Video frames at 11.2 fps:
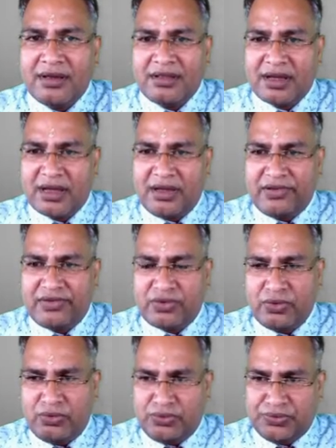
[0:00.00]
the case
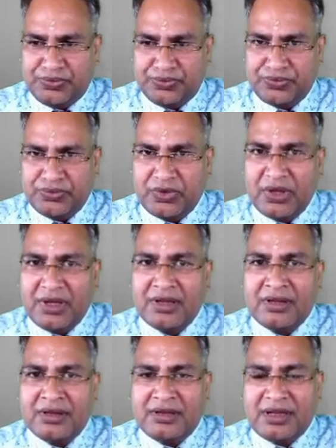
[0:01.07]
2,
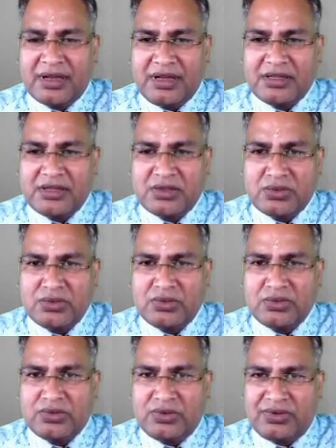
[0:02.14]
the case 2
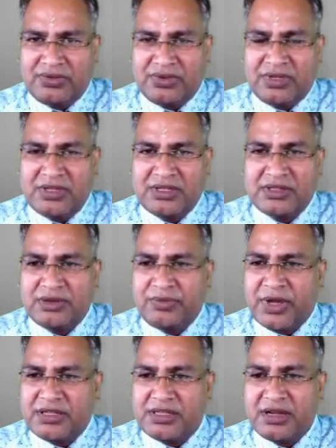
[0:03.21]
is
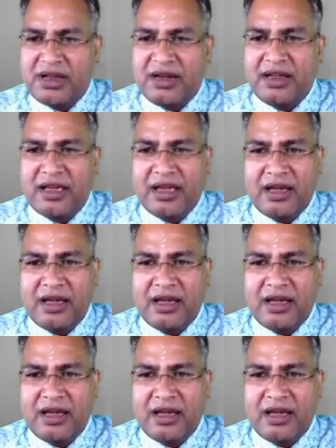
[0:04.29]
basically